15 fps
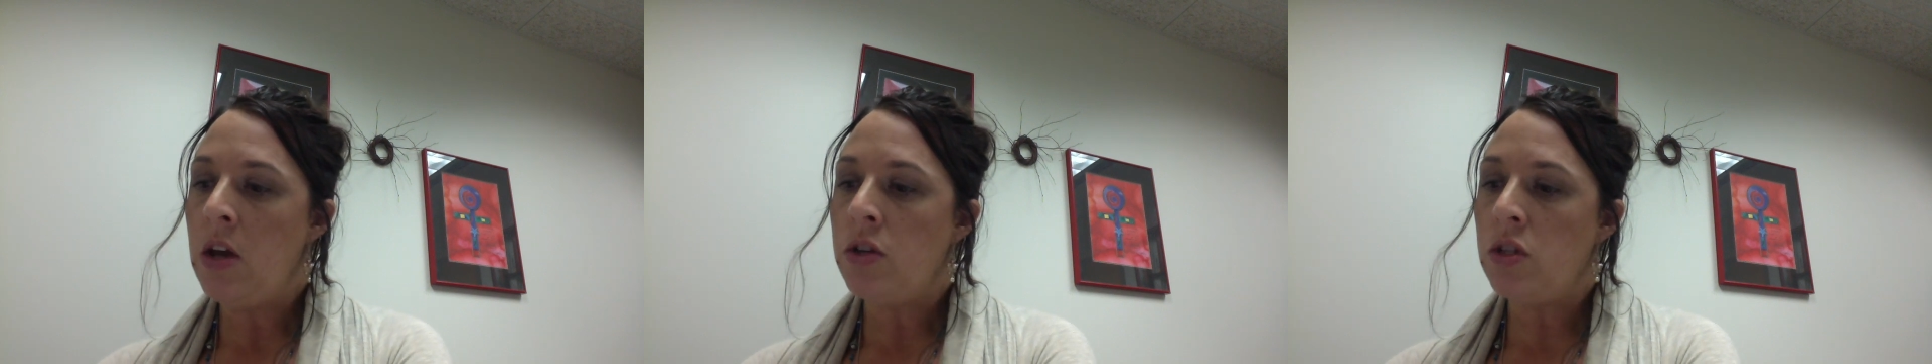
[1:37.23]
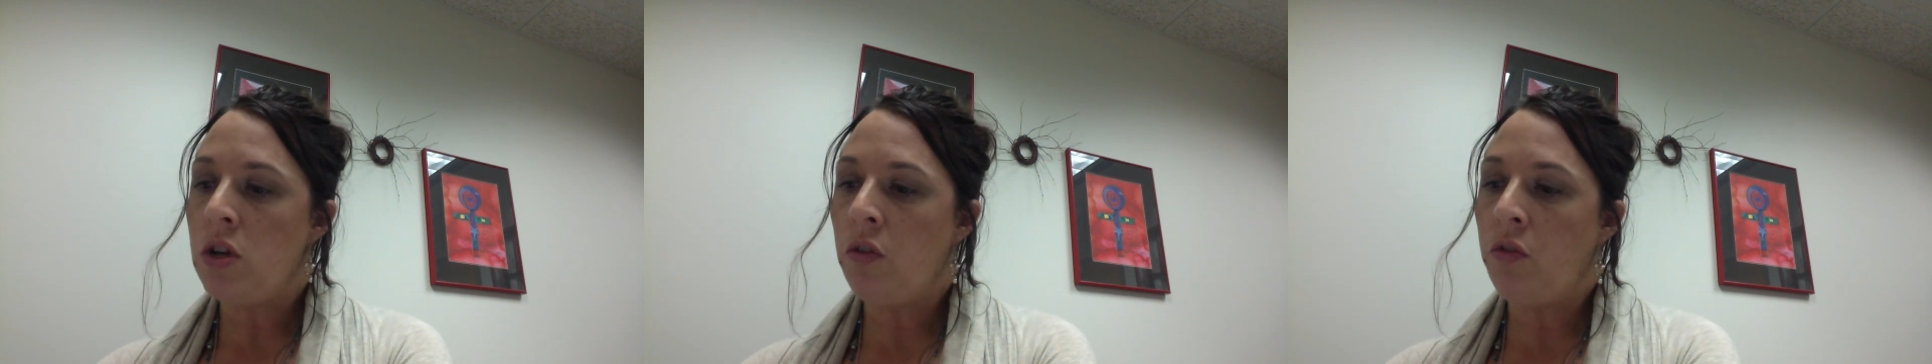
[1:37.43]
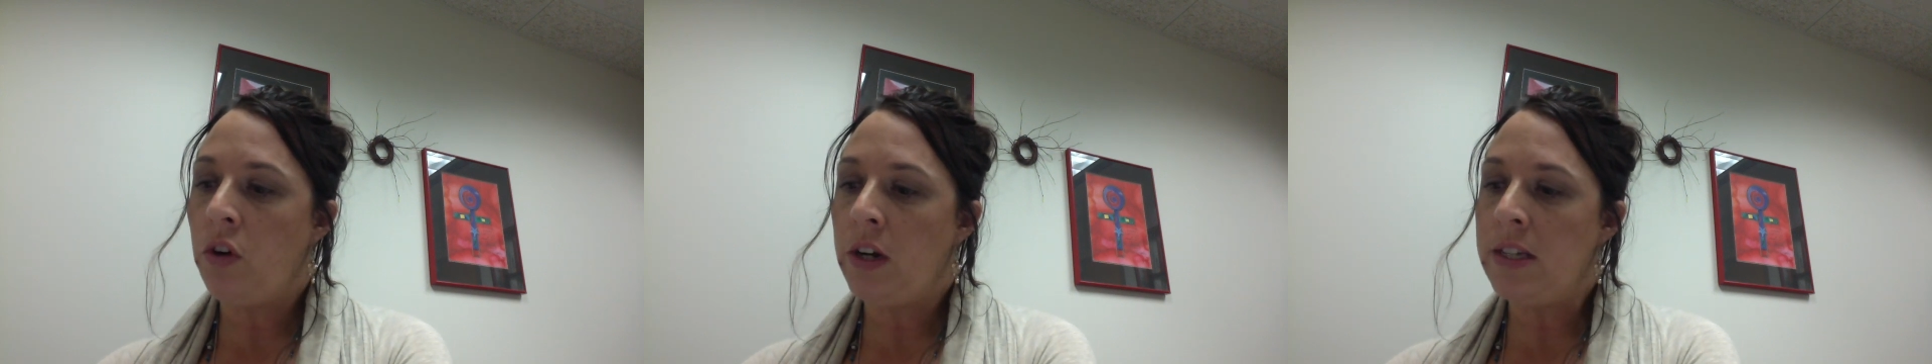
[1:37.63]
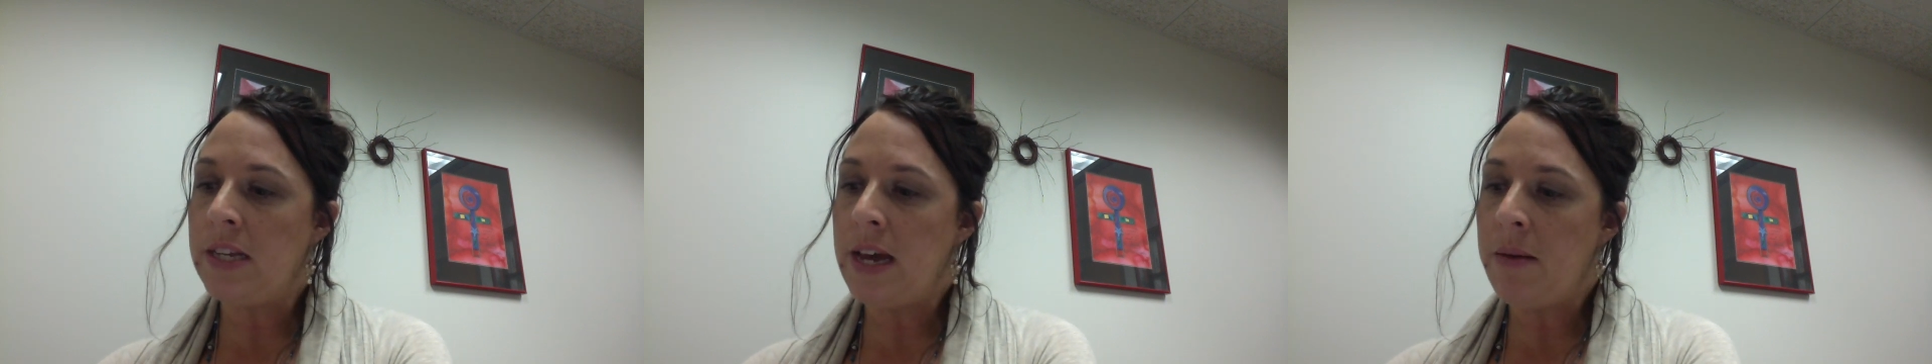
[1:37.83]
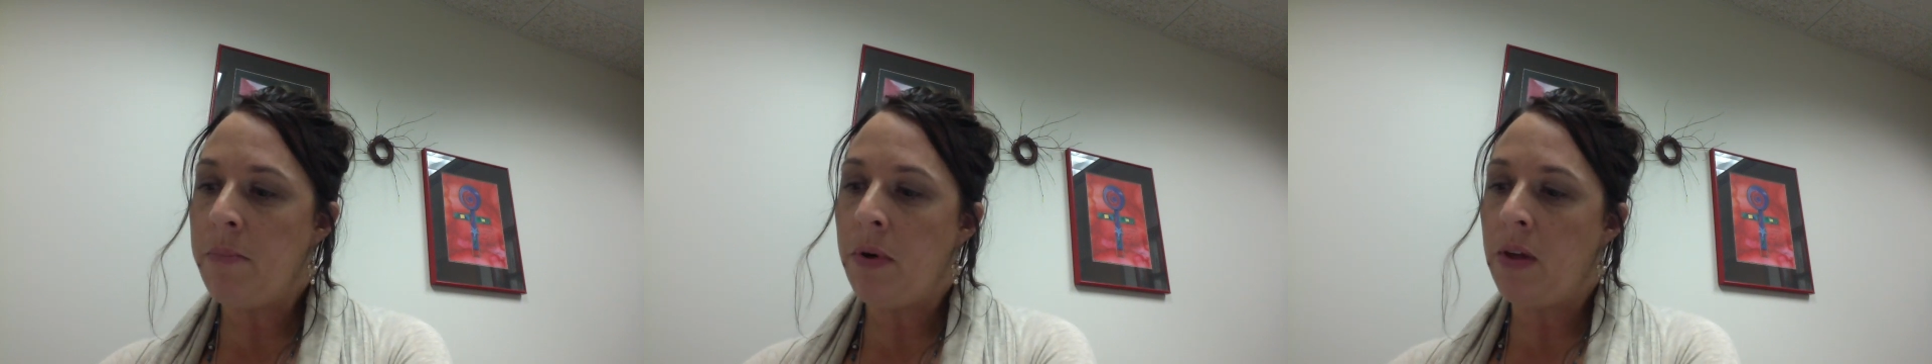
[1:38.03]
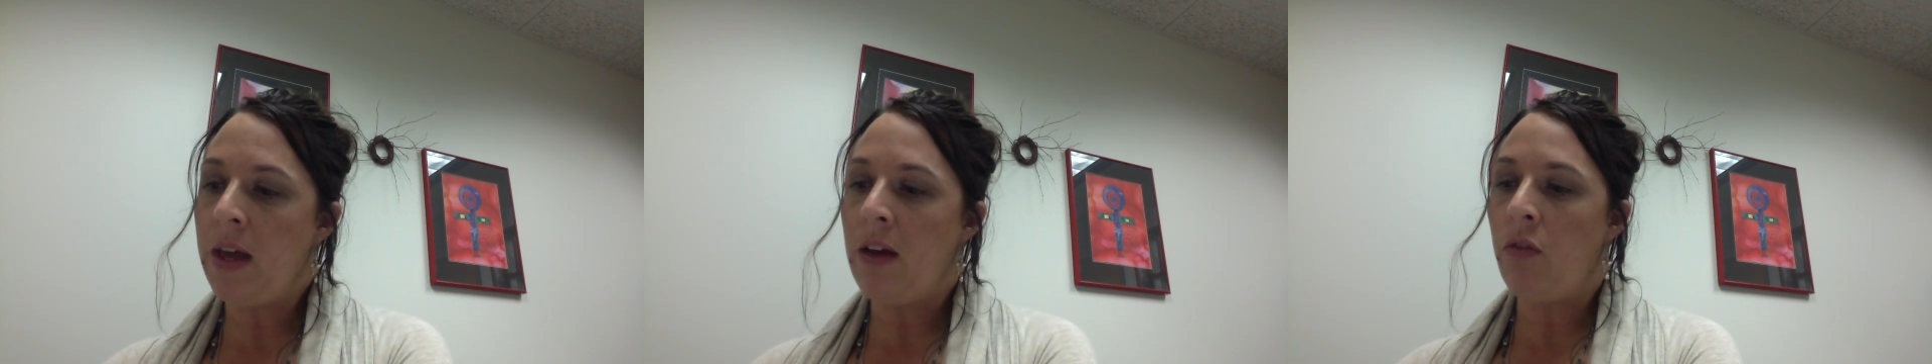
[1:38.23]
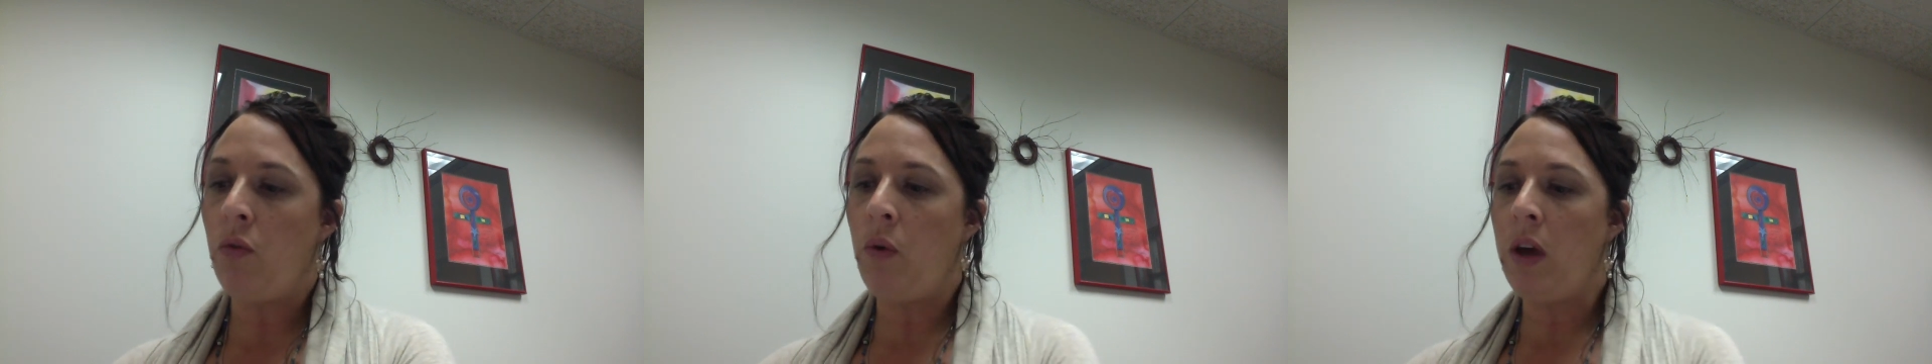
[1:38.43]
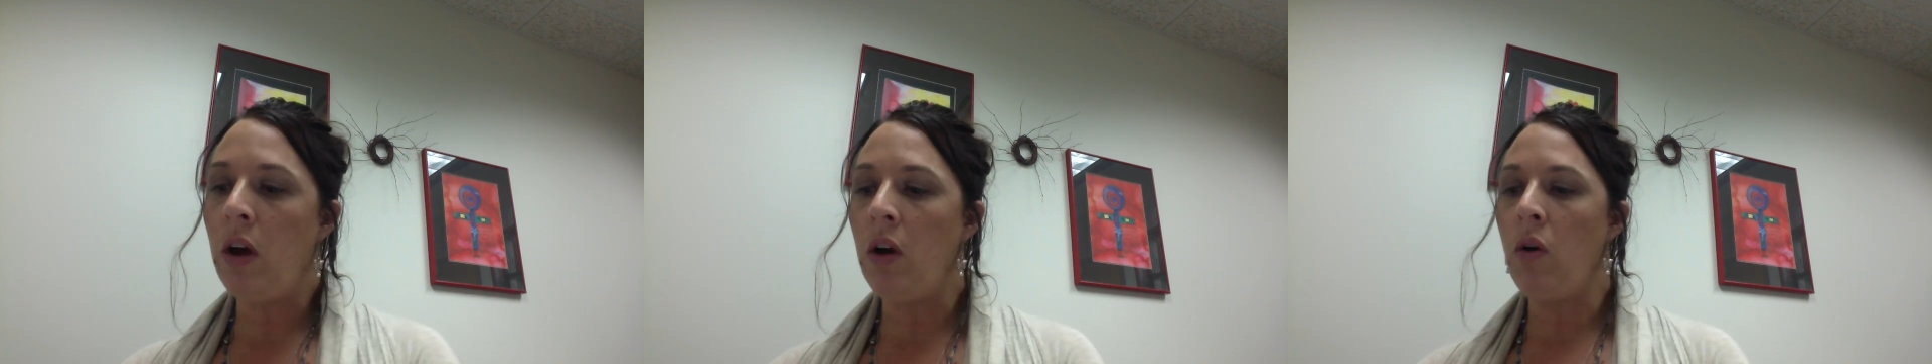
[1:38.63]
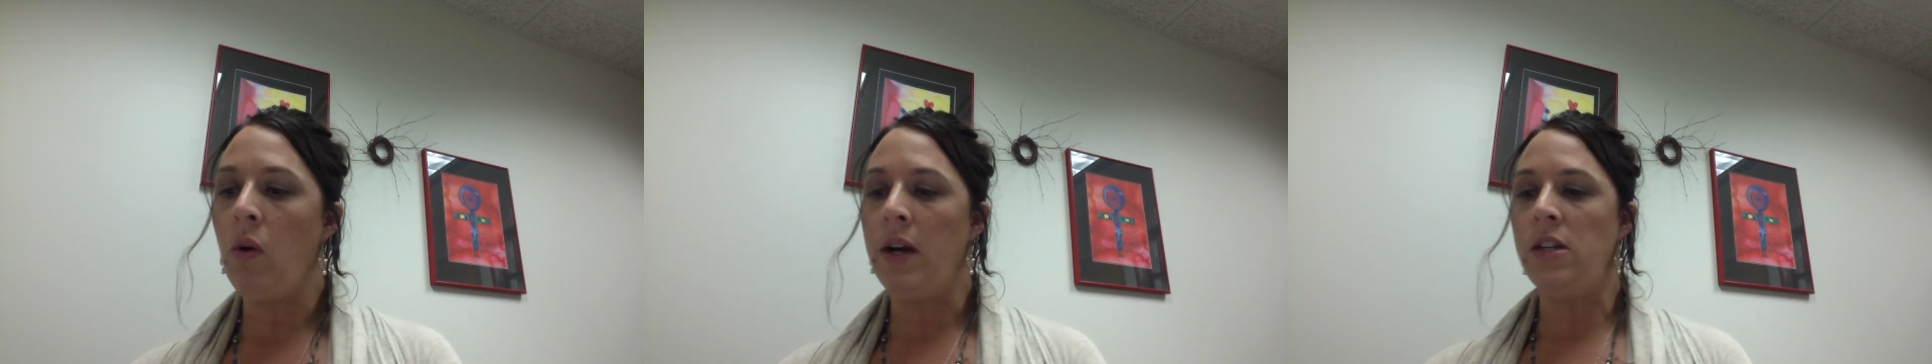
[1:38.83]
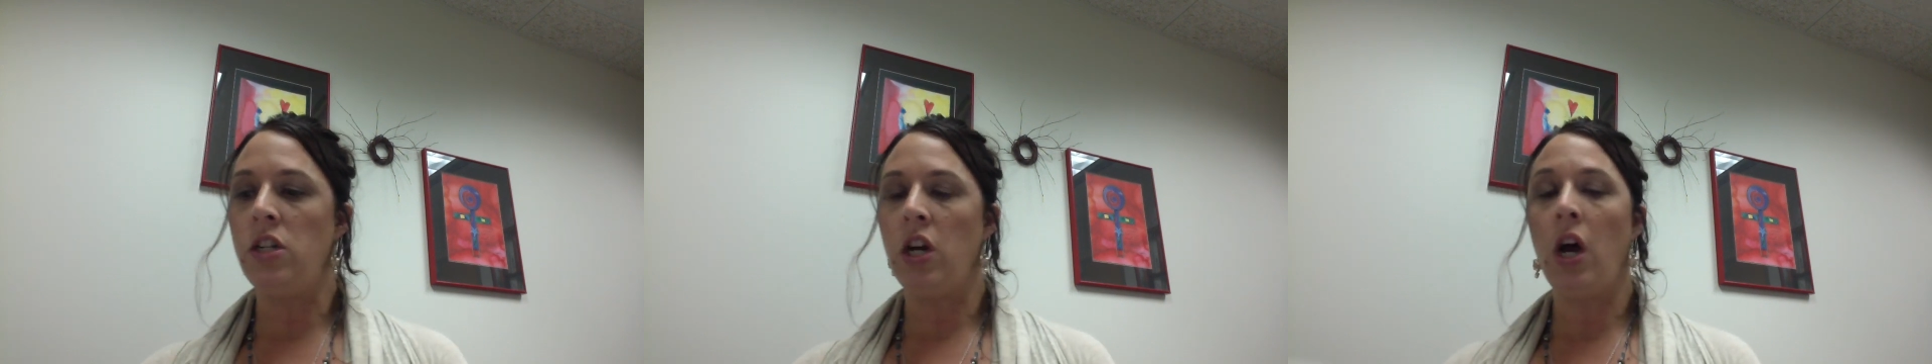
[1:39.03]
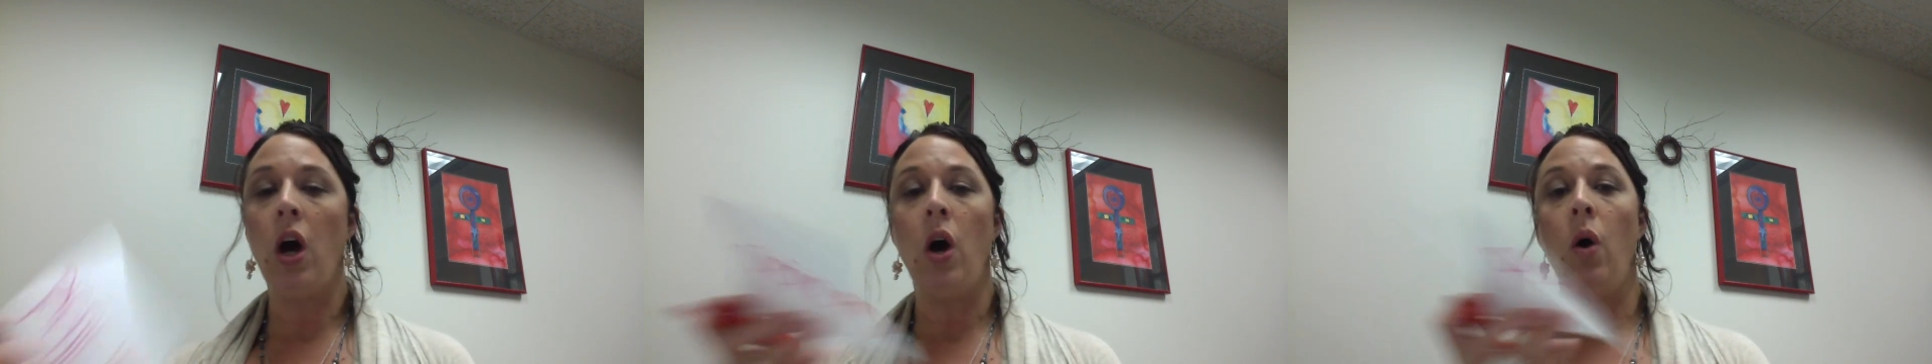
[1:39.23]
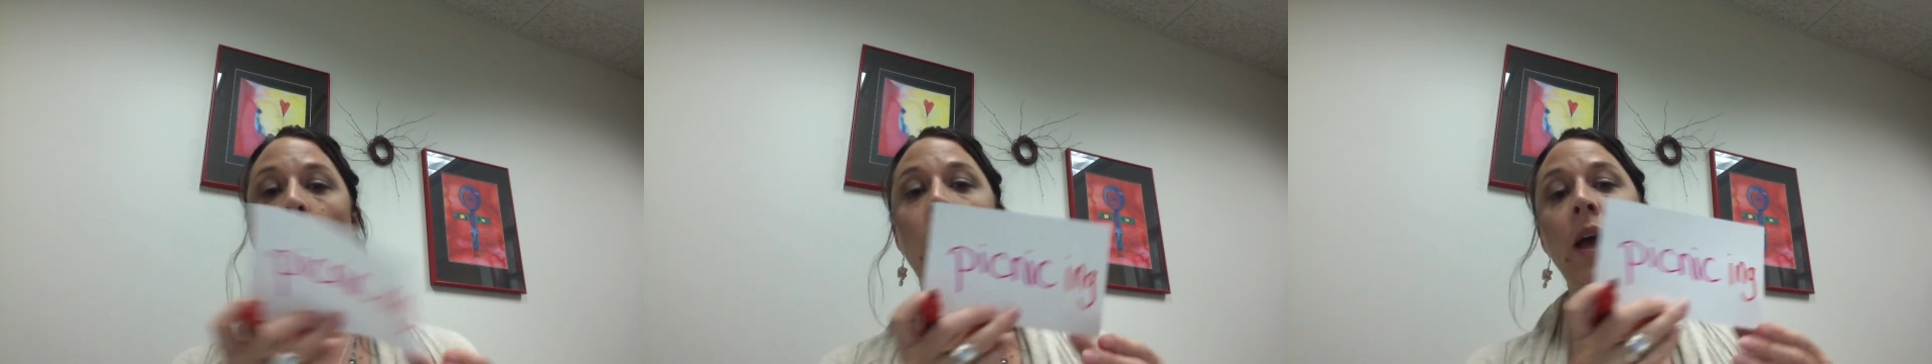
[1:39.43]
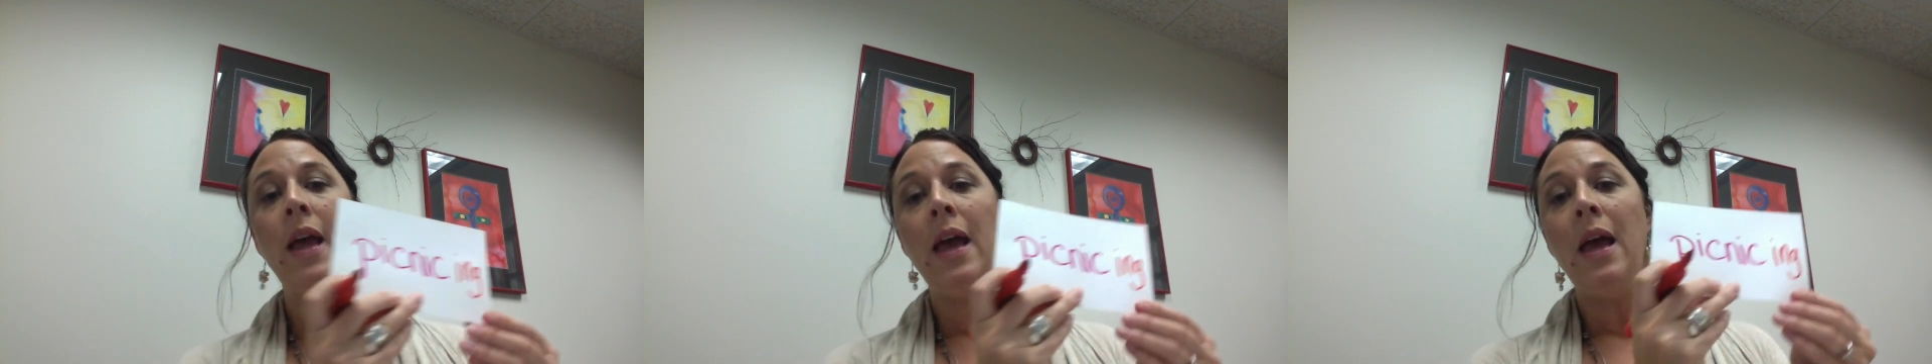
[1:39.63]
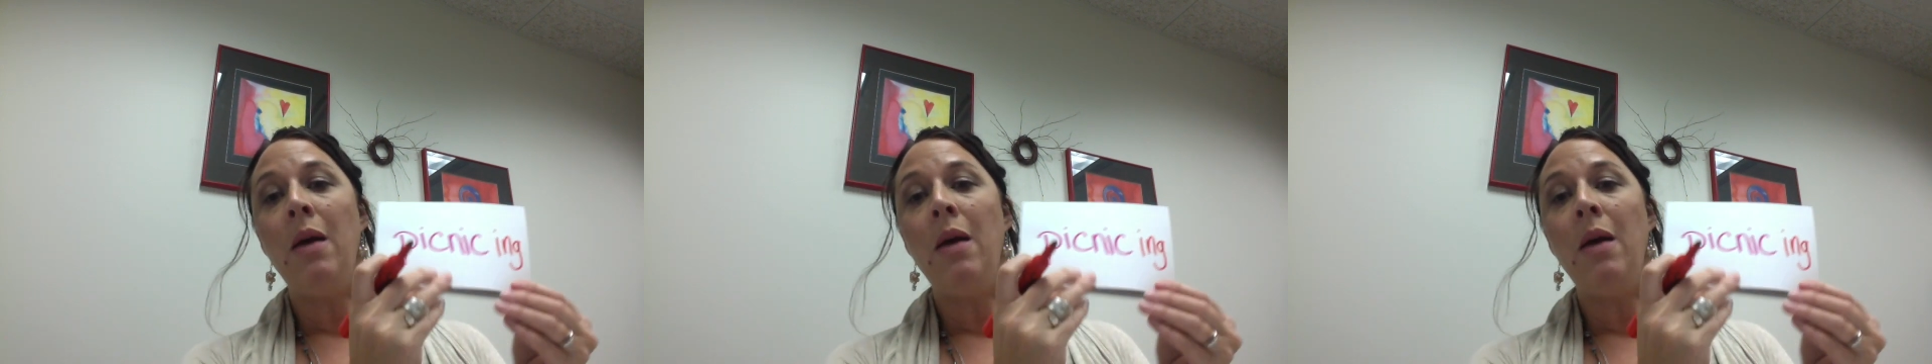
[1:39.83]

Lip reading: So for example, if we are going to go